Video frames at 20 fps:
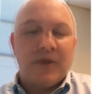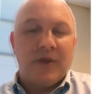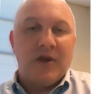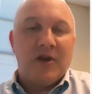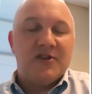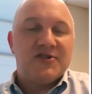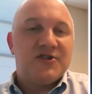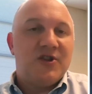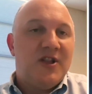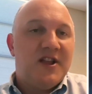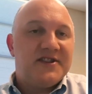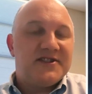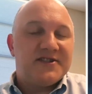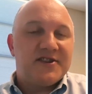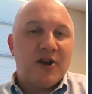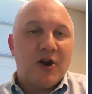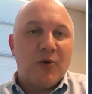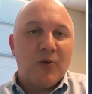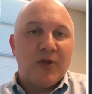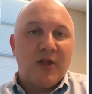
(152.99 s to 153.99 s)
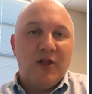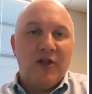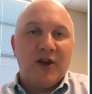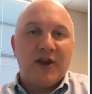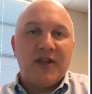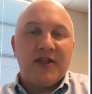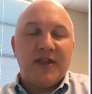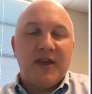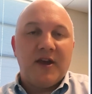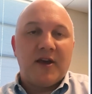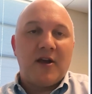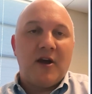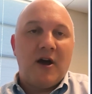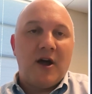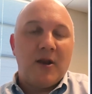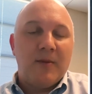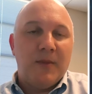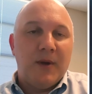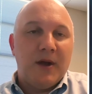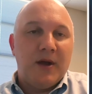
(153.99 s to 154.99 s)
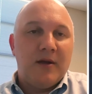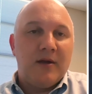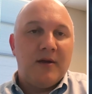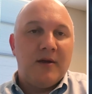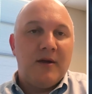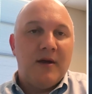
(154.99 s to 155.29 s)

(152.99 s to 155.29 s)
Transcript: So let's start with a look at the economy.